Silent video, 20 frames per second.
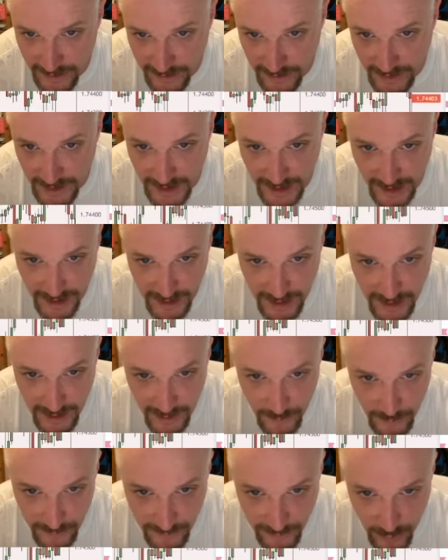okay,
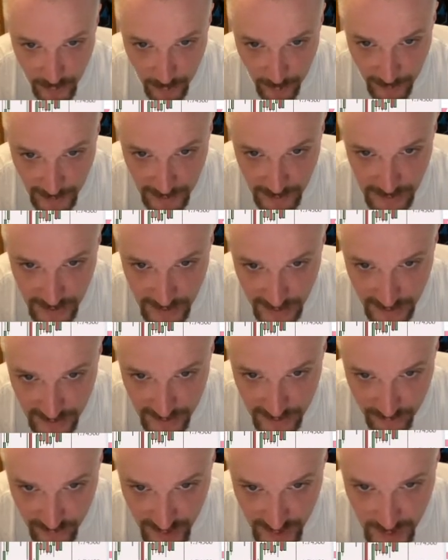we've come out, it's
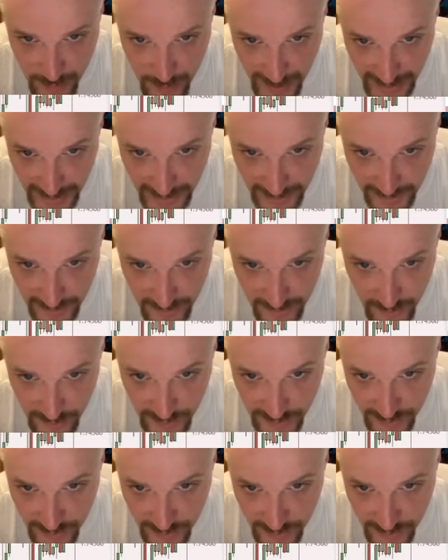respected the zone,